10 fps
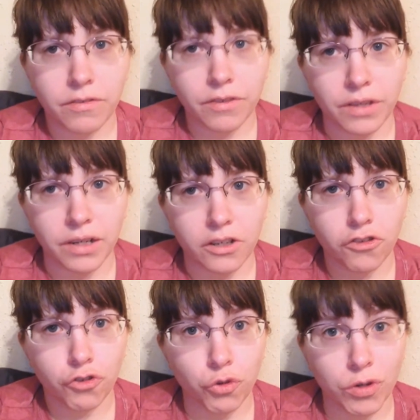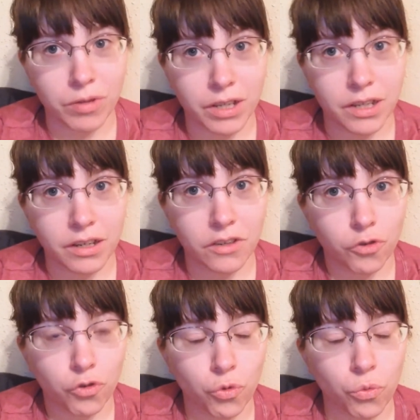feeling extremely,
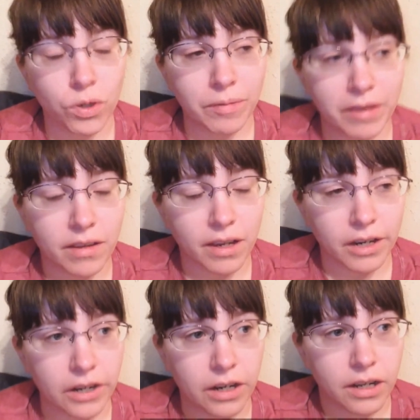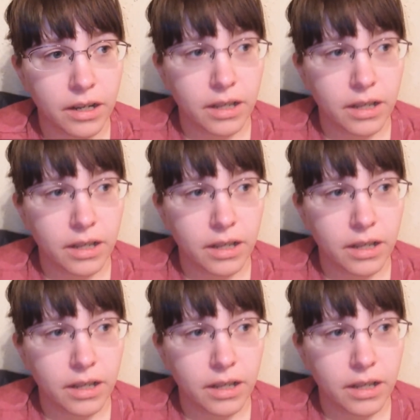extremely tired.